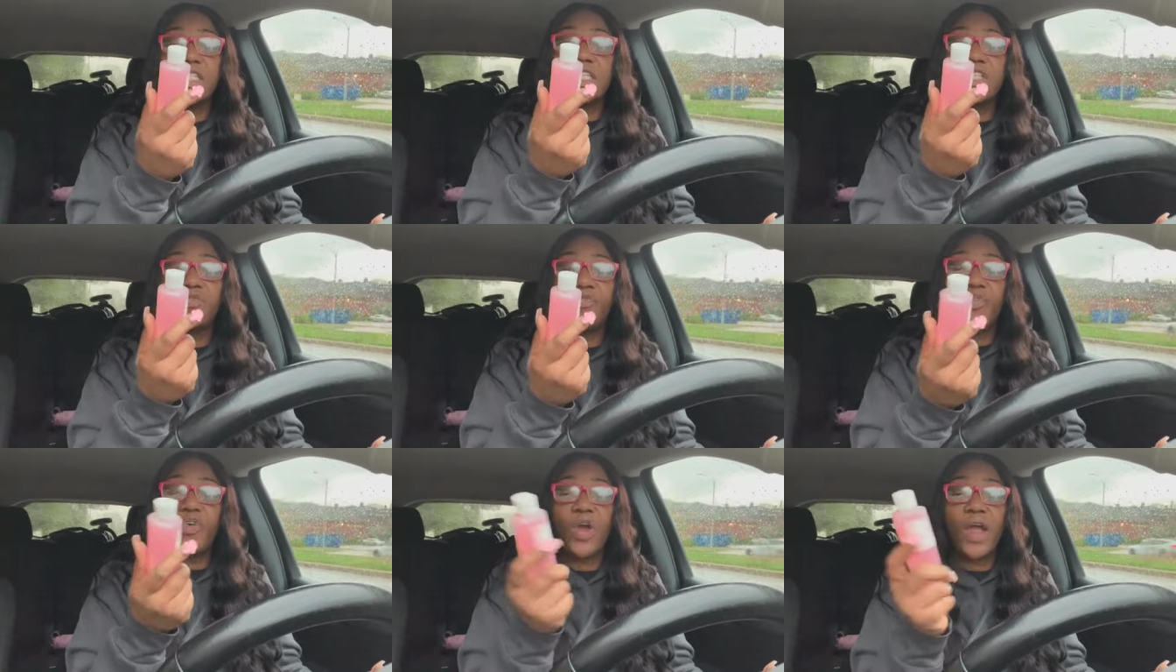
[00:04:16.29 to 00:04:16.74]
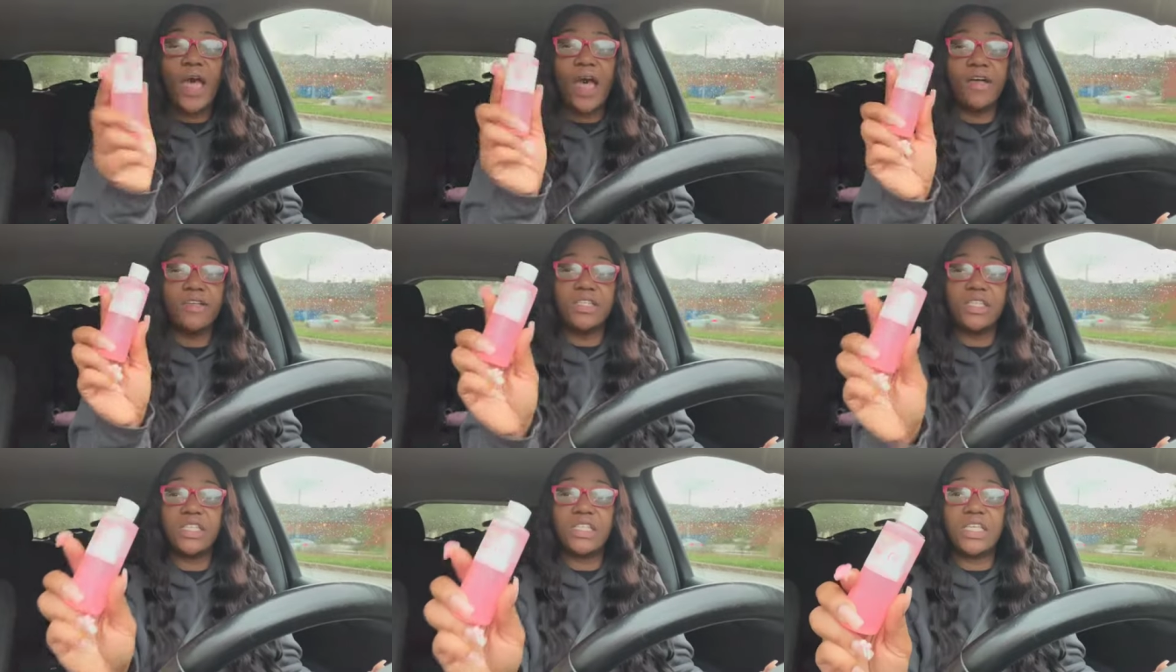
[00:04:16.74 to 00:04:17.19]
is four
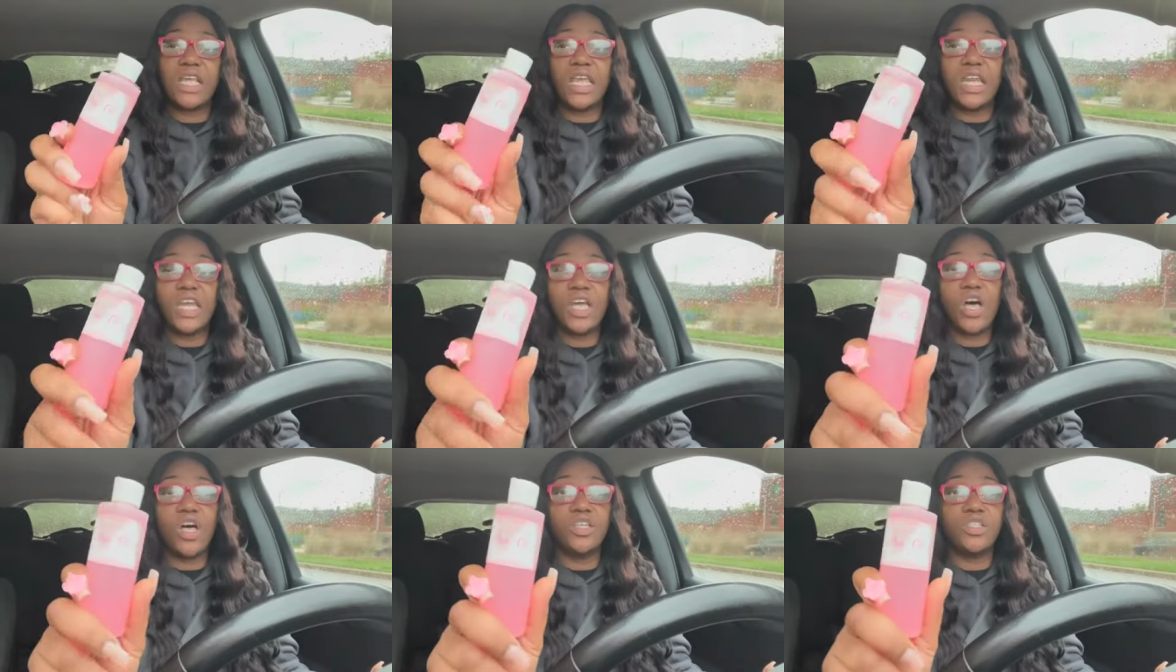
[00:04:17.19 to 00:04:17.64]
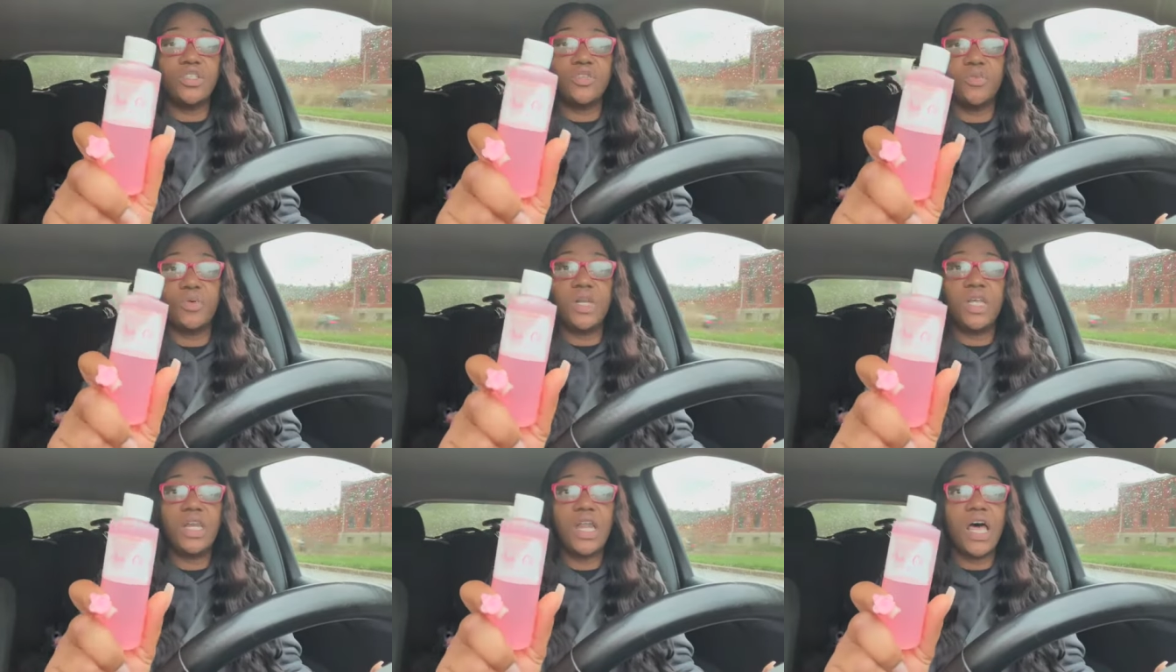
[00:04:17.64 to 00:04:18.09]
ounces and it costs
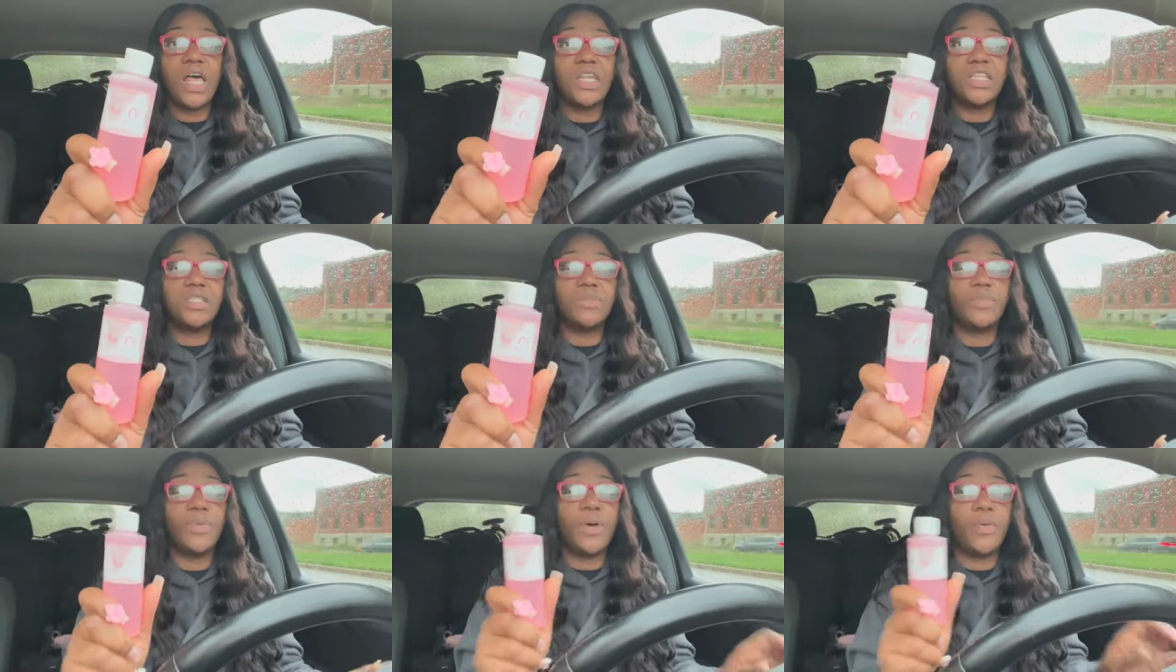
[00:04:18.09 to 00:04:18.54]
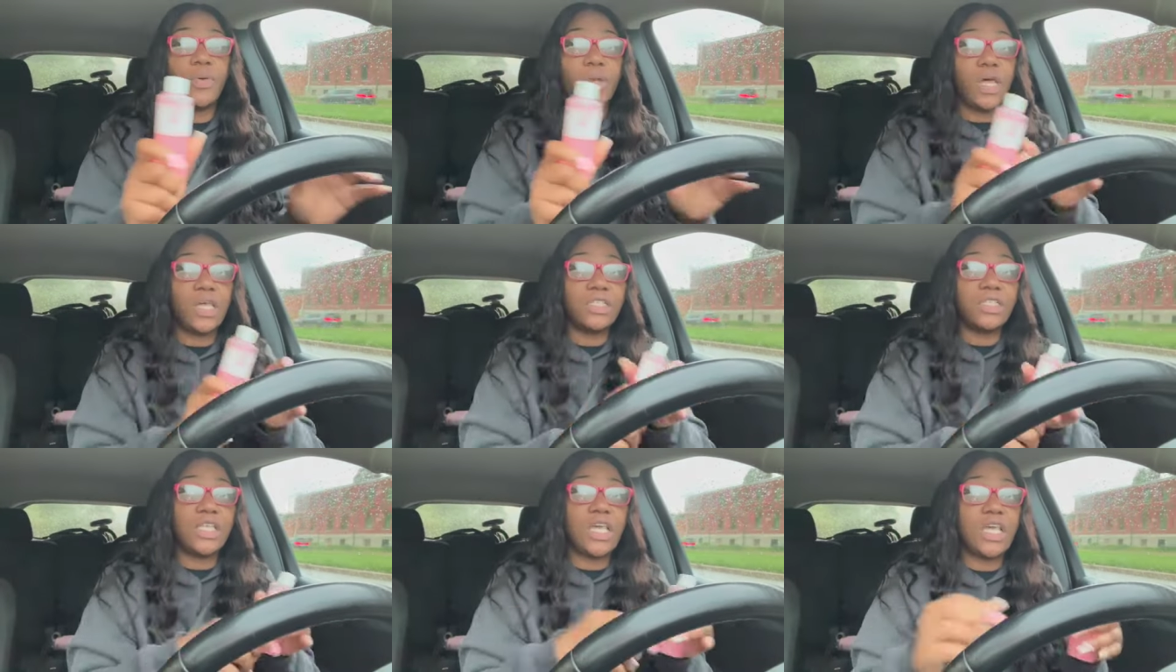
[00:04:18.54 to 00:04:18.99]
$20. But when
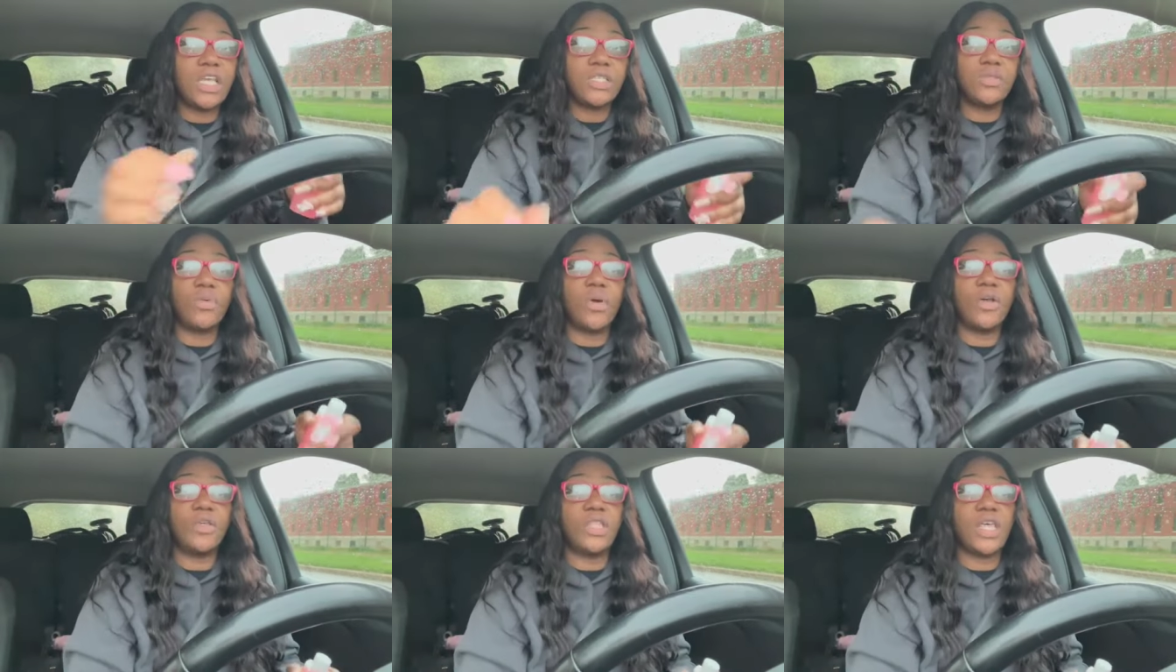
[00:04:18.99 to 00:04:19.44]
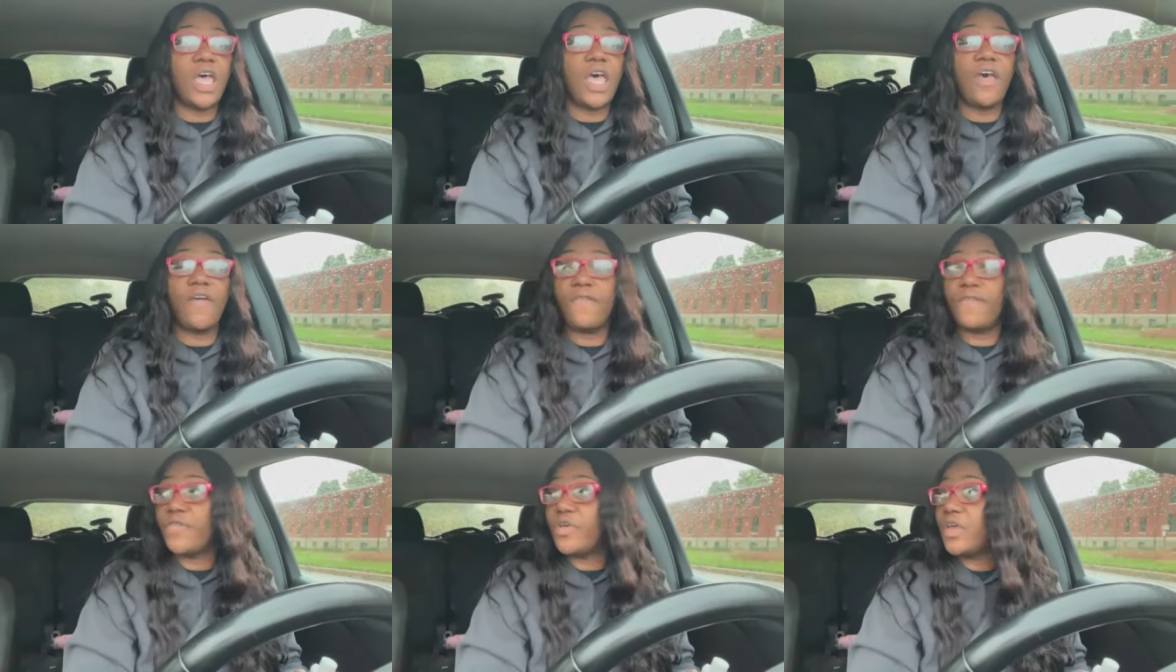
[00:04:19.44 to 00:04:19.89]
I say it's worth
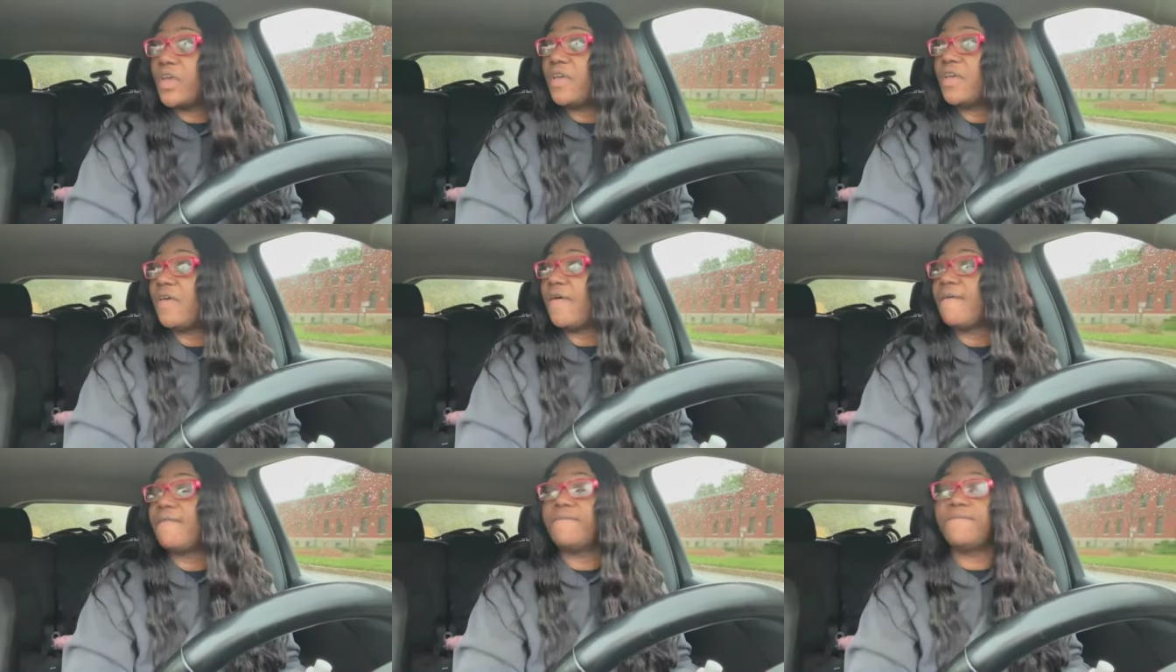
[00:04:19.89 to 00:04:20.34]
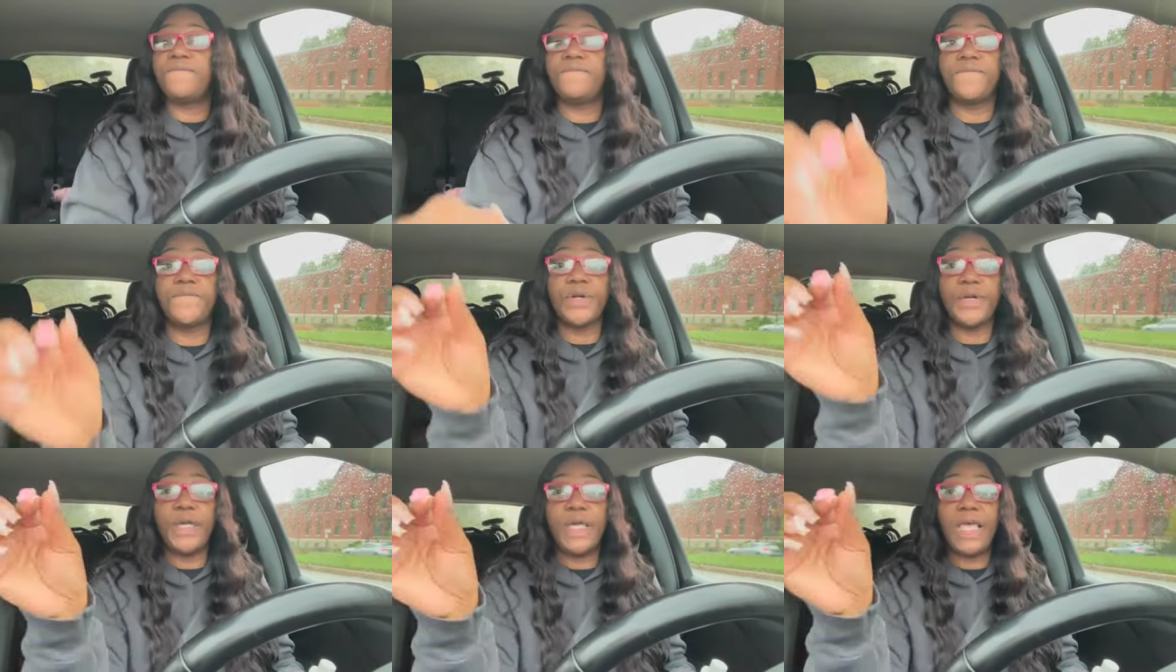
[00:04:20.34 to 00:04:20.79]
every
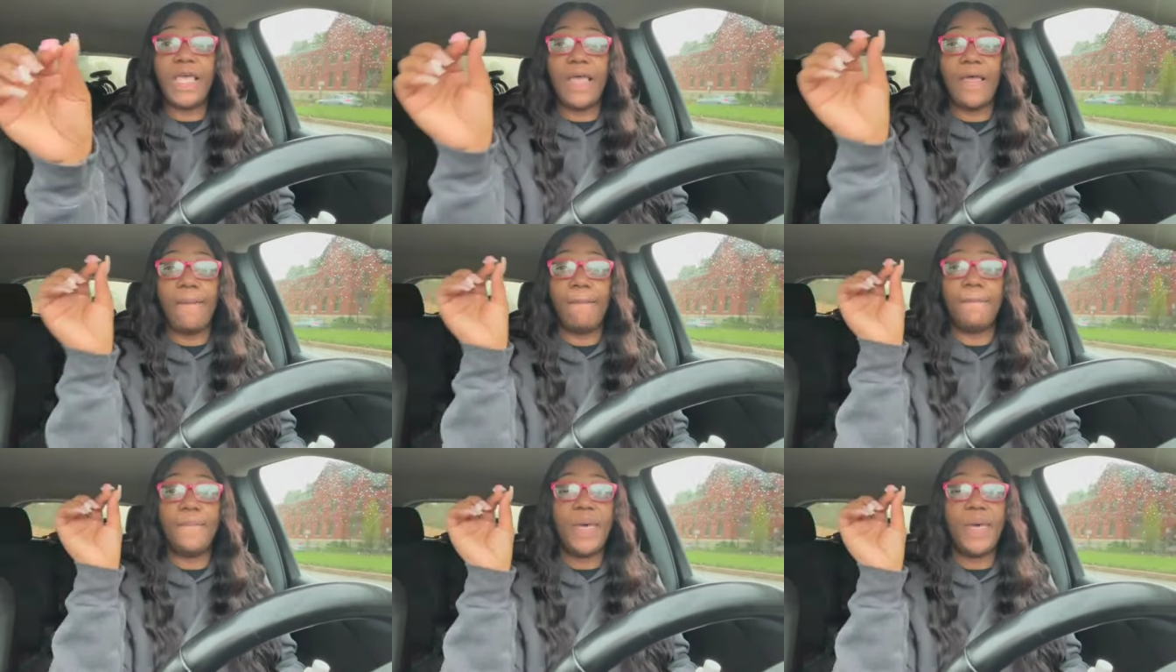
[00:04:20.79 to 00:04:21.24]
freaking